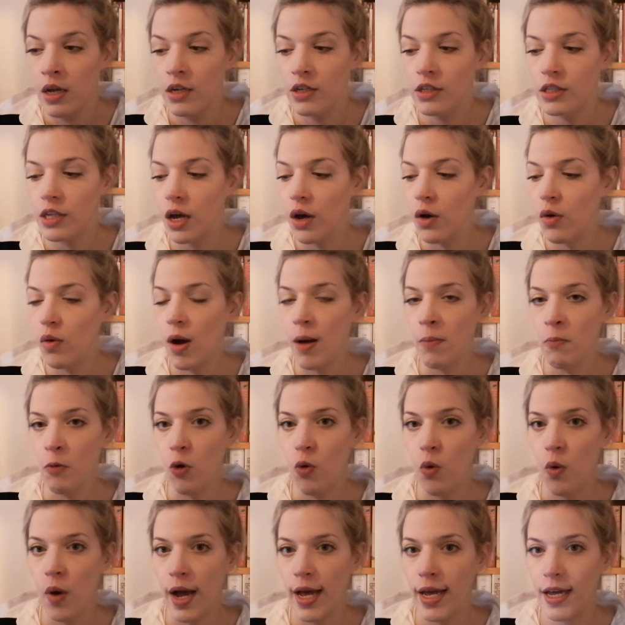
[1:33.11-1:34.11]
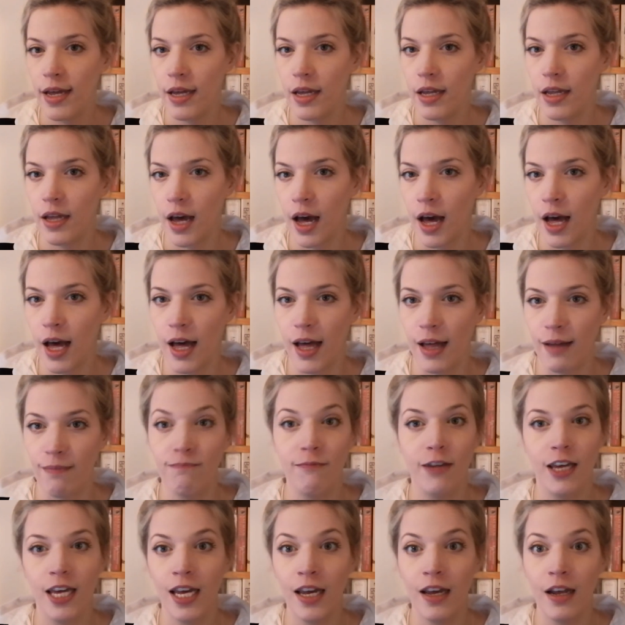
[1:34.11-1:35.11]
So I'm quite uh,
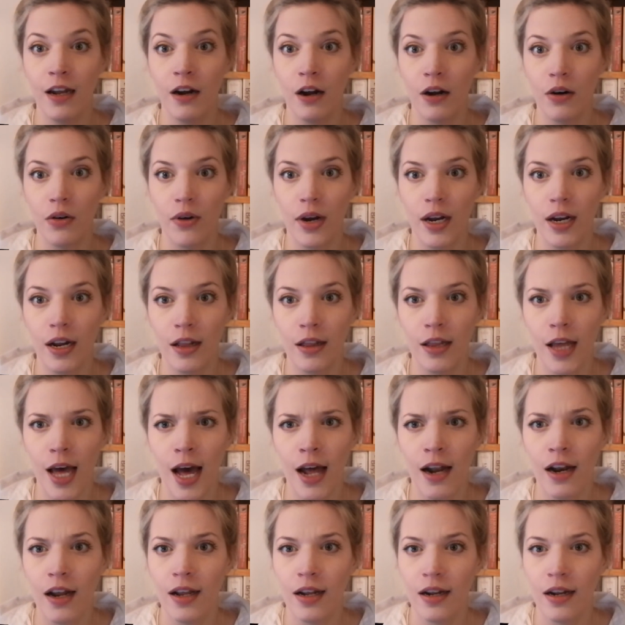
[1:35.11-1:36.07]
keen on reading that.